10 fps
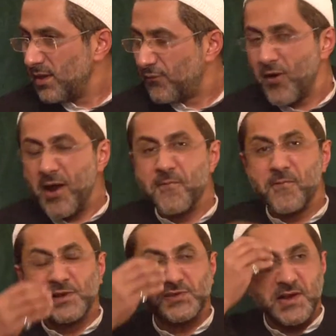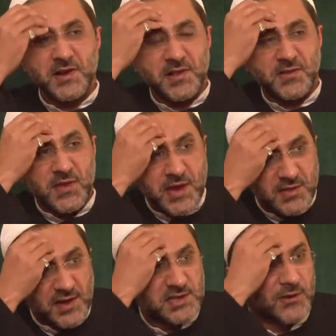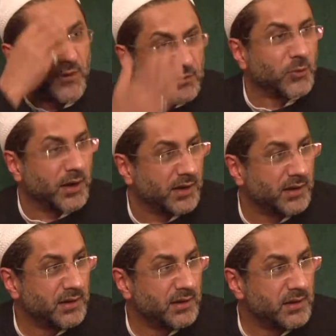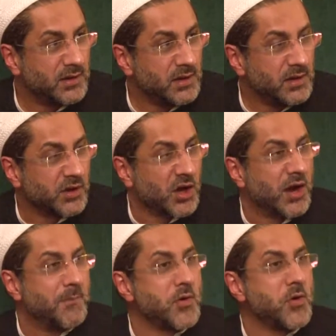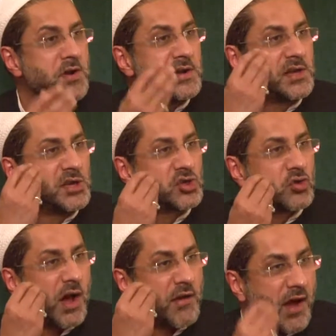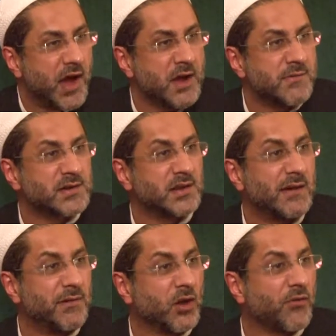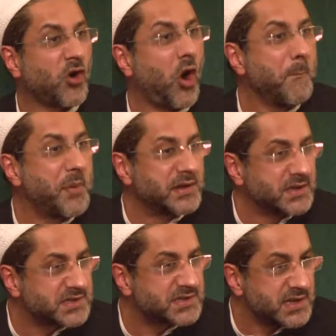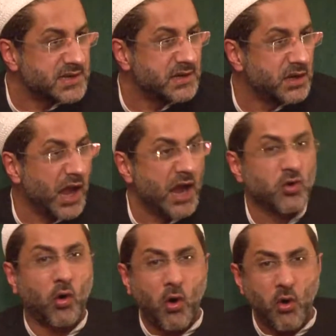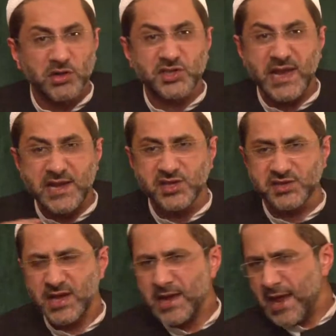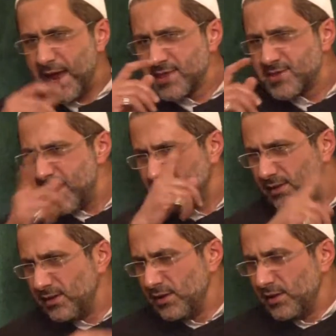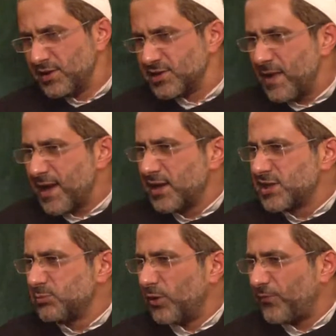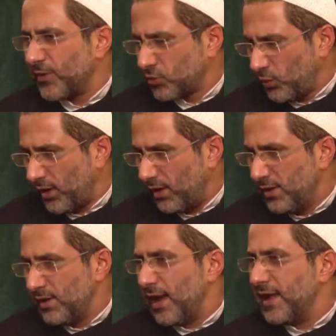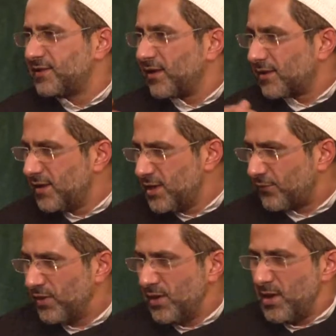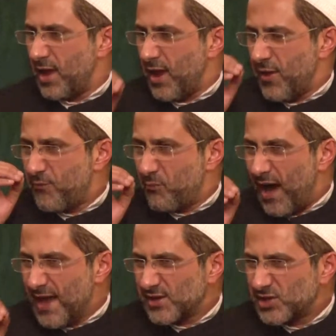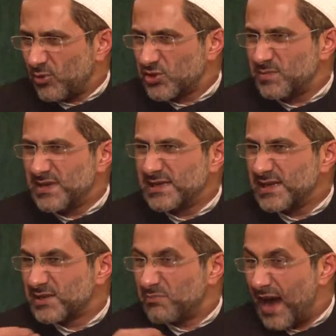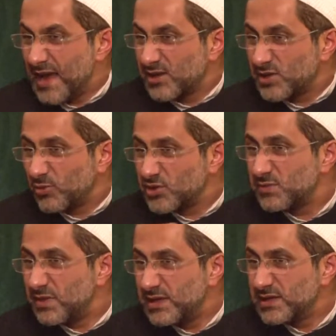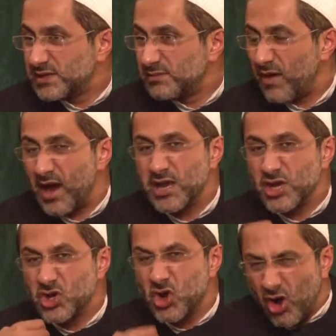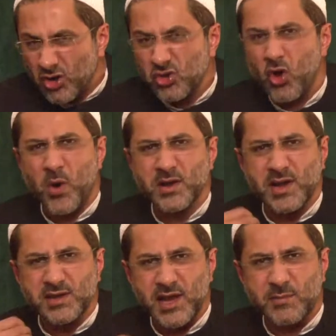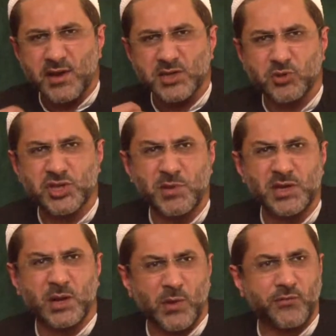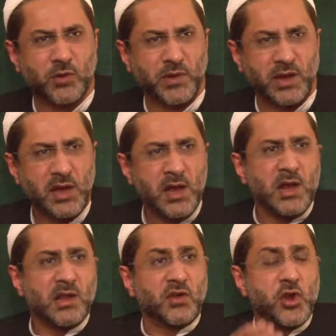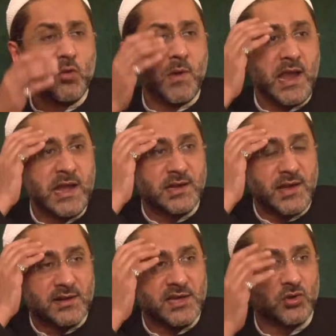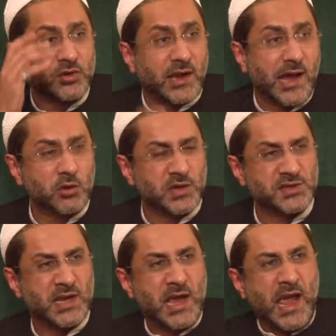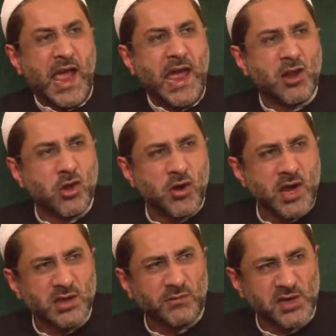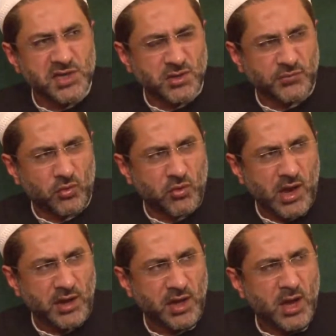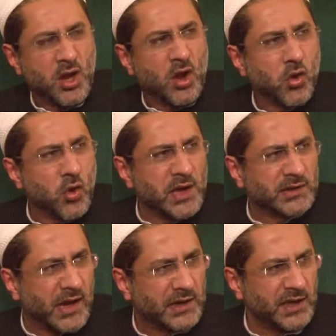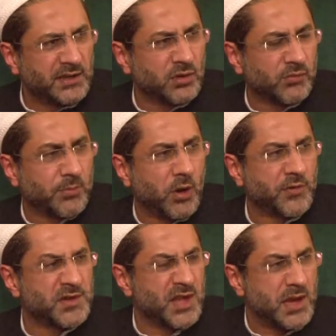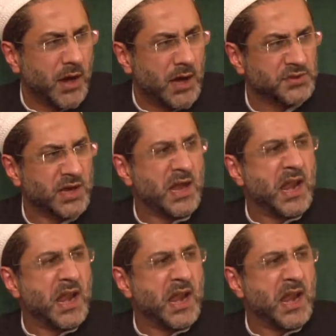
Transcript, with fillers: For every single thing, there is a fatwa. The community should arrive at a level of competency at all stages. And then, this mechanism of fatwa and taklif, if my responsibility is my responsibility, my God, no one can take my responsibility away from me. The human intellect does not allow this. And look at the verses of the Quran. Look at the hadiths of the prophets and the imams.